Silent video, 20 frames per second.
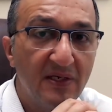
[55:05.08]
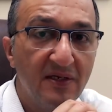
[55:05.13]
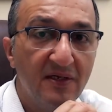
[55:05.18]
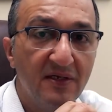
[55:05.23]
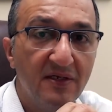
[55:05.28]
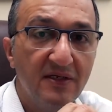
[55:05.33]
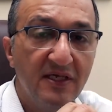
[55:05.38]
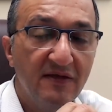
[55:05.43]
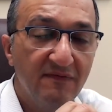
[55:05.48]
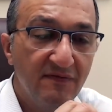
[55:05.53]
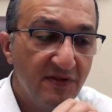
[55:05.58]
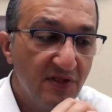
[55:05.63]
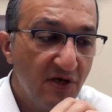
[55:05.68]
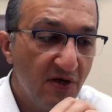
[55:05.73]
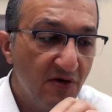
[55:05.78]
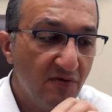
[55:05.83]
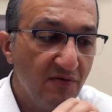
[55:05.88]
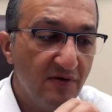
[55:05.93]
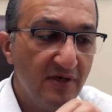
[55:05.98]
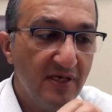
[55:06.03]
Even
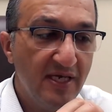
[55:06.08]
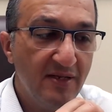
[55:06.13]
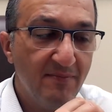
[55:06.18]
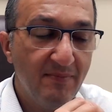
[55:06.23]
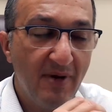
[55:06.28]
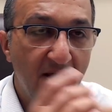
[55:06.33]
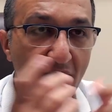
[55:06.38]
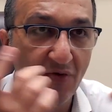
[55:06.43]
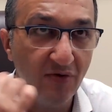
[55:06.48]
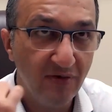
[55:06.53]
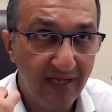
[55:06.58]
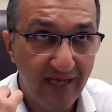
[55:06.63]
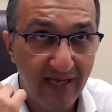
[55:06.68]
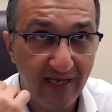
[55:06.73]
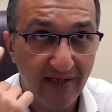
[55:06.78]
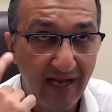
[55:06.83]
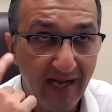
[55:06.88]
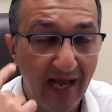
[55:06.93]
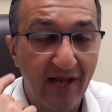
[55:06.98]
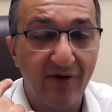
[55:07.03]
though in my own
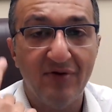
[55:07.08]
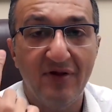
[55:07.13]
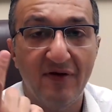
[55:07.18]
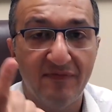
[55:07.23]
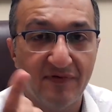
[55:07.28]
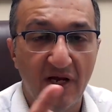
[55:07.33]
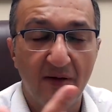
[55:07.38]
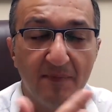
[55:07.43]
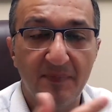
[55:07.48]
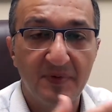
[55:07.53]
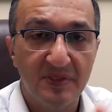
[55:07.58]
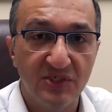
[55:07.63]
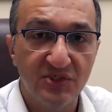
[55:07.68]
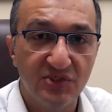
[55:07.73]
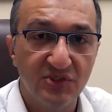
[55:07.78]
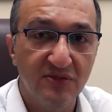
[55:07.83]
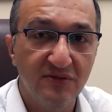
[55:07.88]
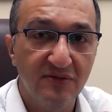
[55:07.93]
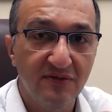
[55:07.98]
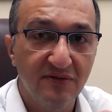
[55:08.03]
head I don't have
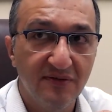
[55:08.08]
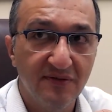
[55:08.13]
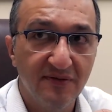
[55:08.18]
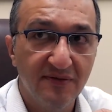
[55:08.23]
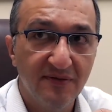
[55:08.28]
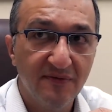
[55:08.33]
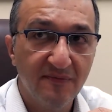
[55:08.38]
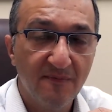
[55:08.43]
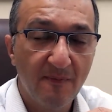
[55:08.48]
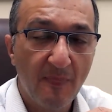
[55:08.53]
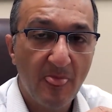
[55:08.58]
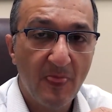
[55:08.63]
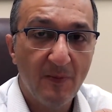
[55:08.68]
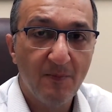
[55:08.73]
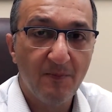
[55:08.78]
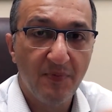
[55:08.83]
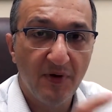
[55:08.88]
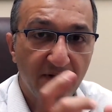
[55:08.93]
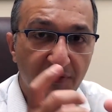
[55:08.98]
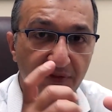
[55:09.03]
competition,
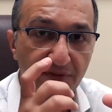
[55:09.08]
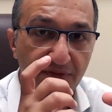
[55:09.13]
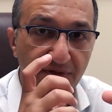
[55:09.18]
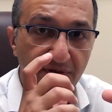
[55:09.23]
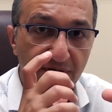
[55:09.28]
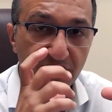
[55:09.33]
but there's